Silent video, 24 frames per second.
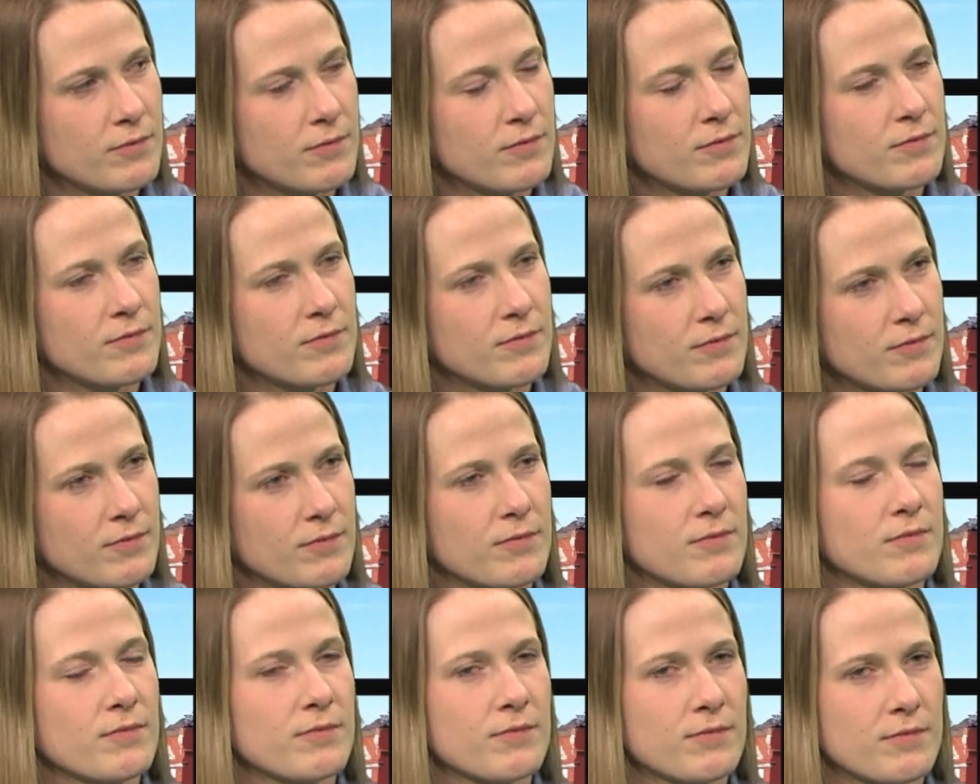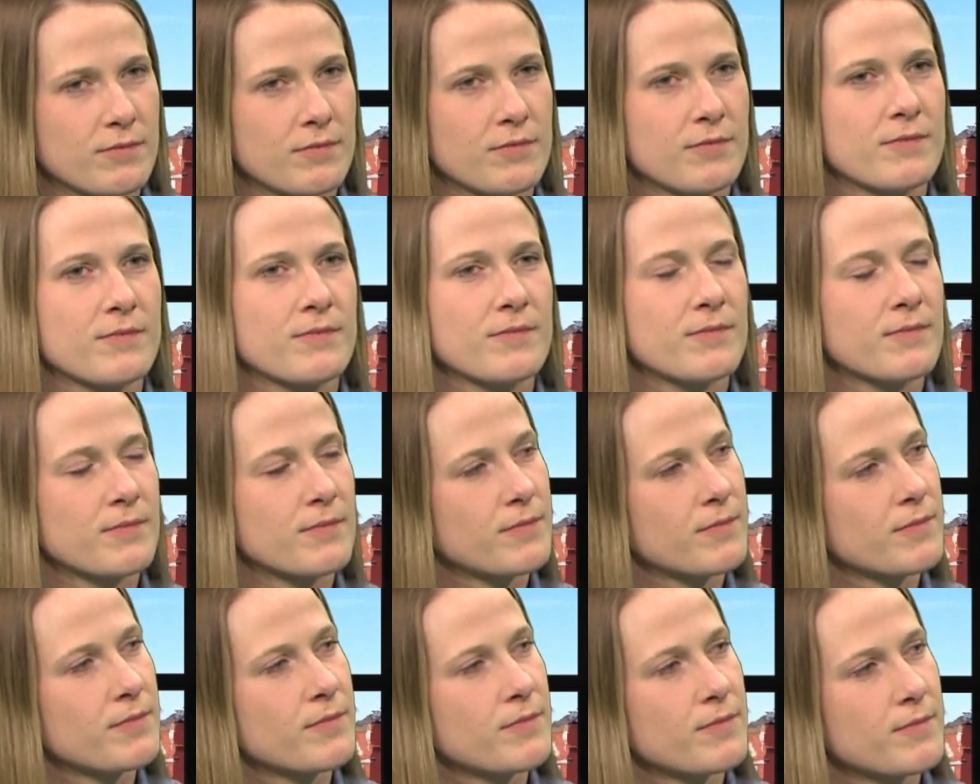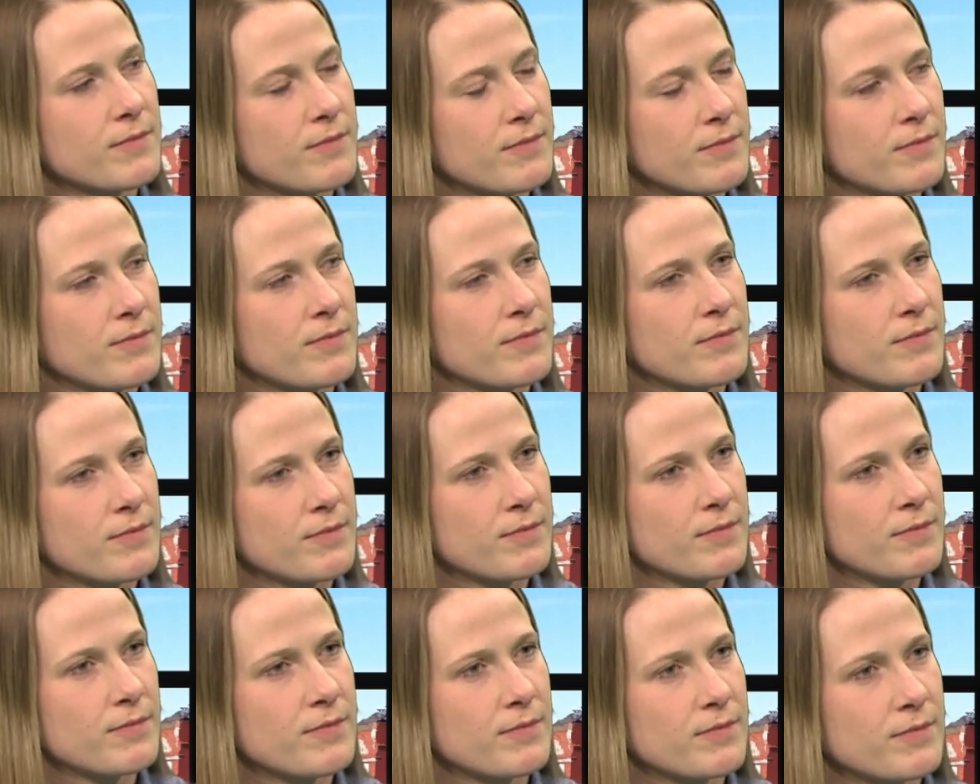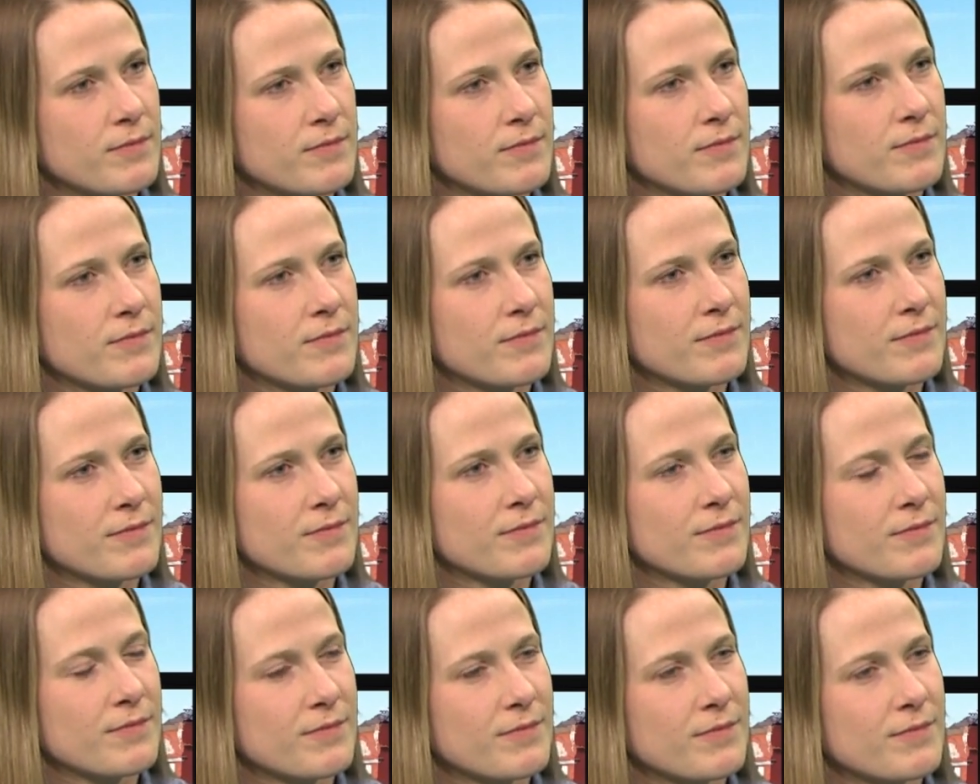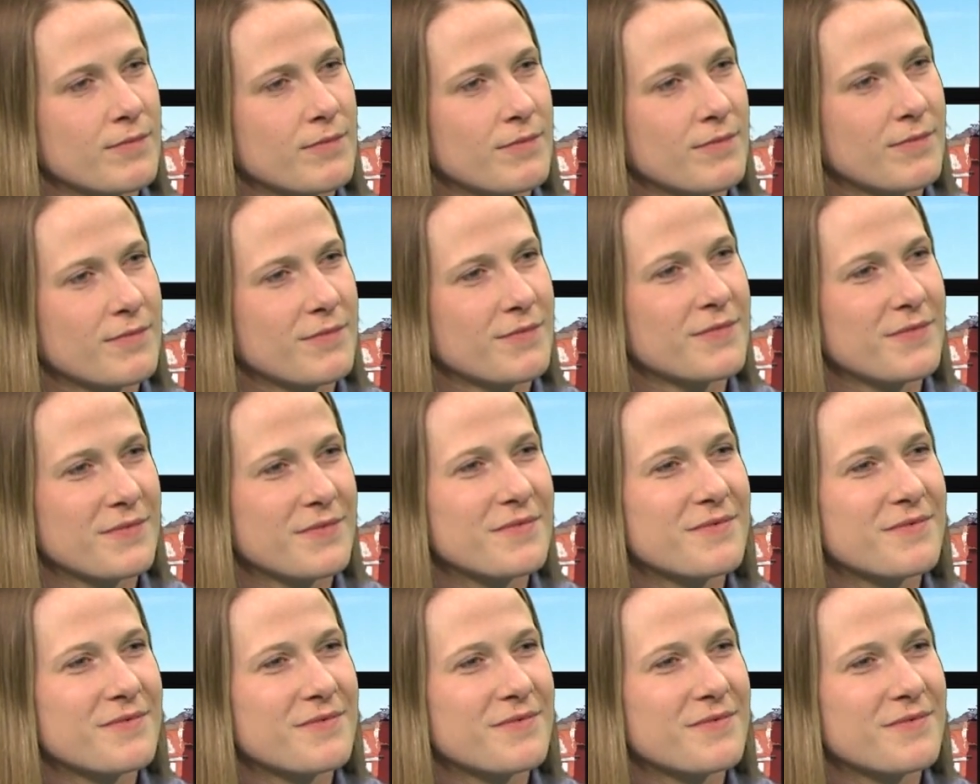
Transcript: [no speech]